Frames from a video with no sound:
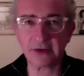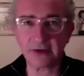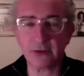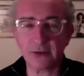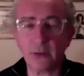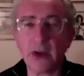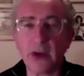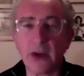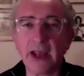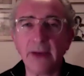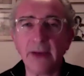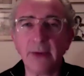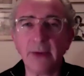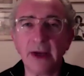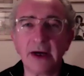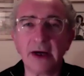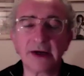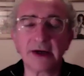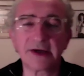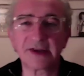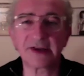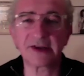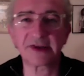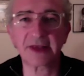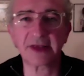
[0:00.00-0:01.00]
the way we
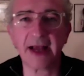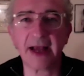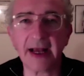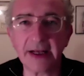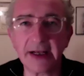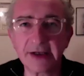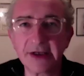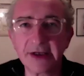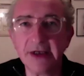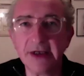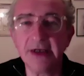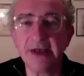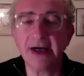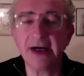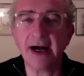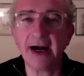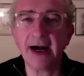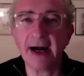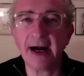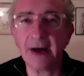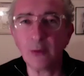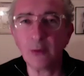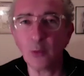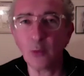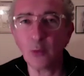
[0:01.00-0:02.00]
understand
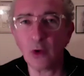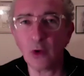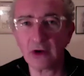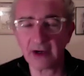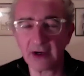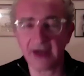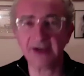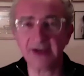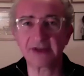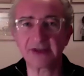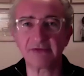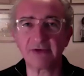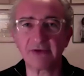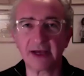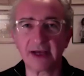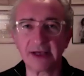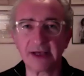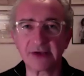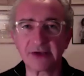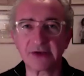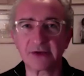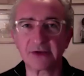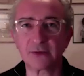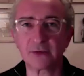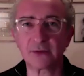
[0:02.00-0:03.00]
uh, what lies in
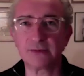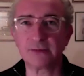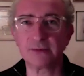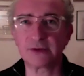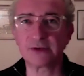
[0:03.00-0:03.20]
relation to,